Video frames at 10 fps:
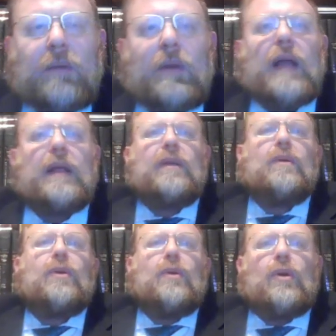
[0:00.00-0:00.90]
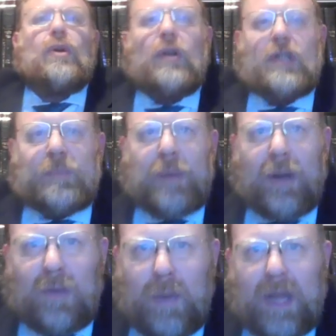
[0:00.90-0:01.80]
Right, your good
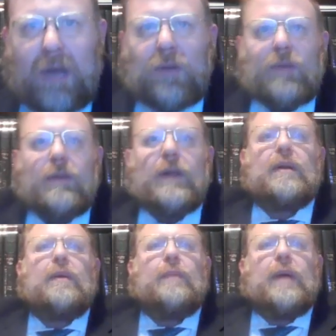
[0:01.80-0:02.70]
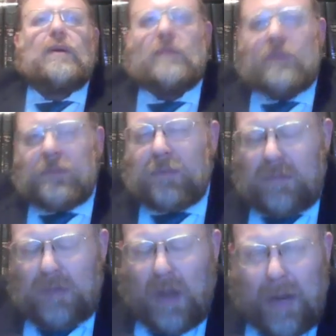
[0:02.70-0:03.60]
spirit will will
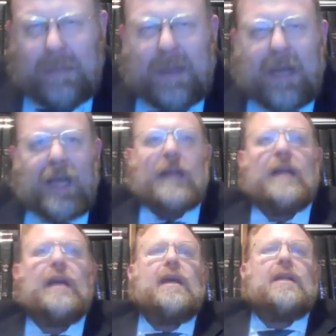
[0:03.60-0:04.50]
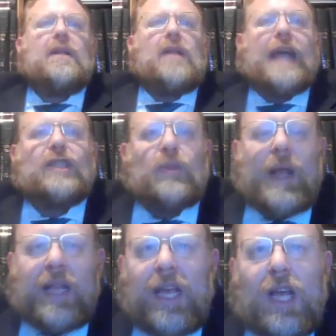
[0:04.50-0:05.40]
direct me in land
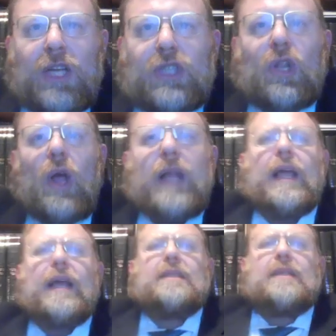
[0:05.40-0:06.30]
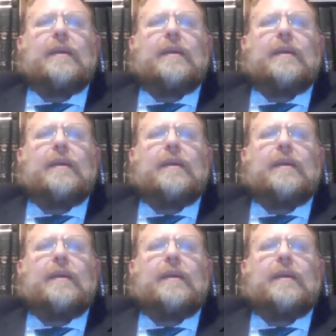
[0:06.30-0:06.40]
straightly. I know you